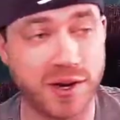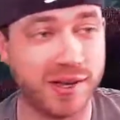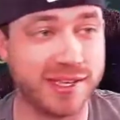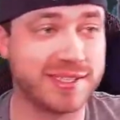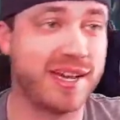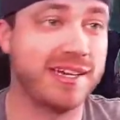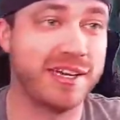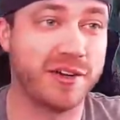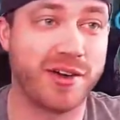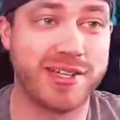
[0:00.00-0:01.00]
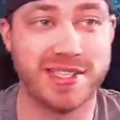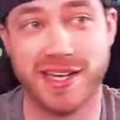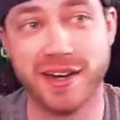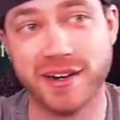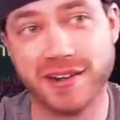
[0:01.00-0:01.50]
like it's not like crazy
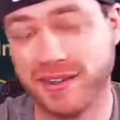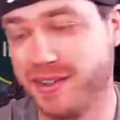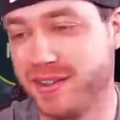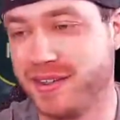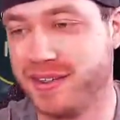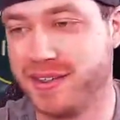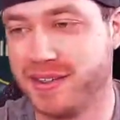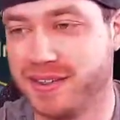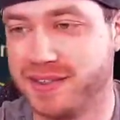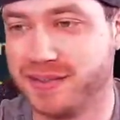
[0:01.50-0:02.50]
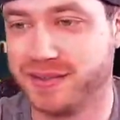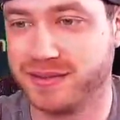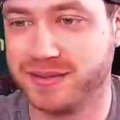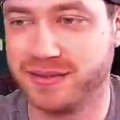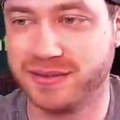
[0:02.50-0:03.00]
gear.
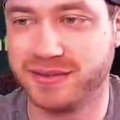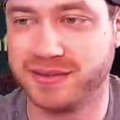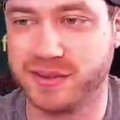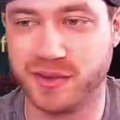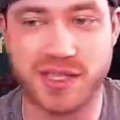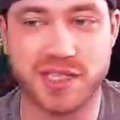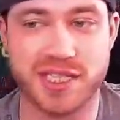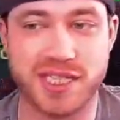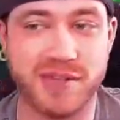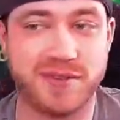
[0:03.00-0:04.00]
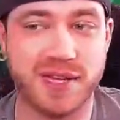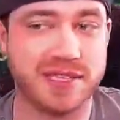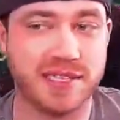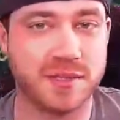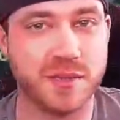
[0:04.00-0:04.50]
It's really just defense
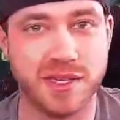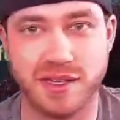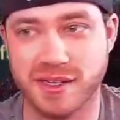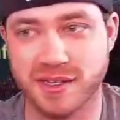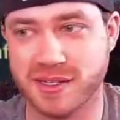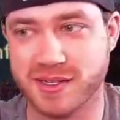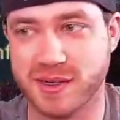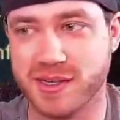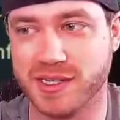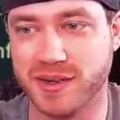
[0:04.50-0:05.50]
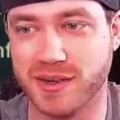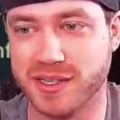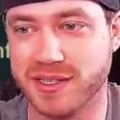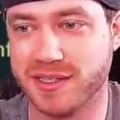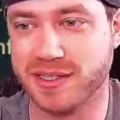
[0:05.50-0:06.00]
and speed. That's all it is.